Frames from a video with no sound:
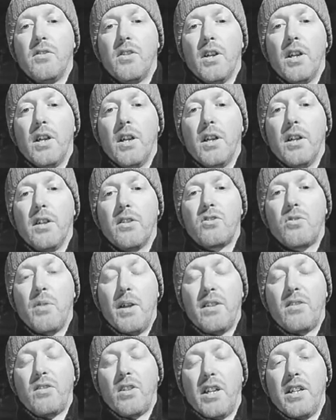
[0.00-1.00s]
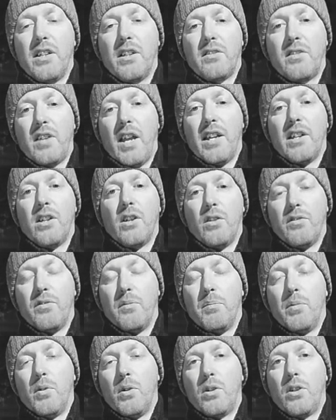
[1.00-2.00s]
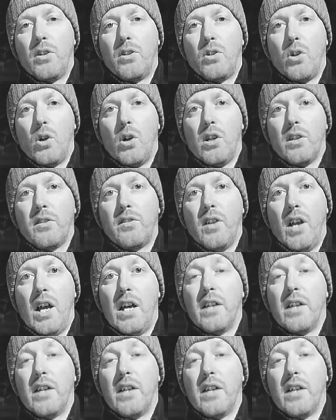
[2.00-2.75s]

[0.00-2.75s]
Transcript: the translated title of a book called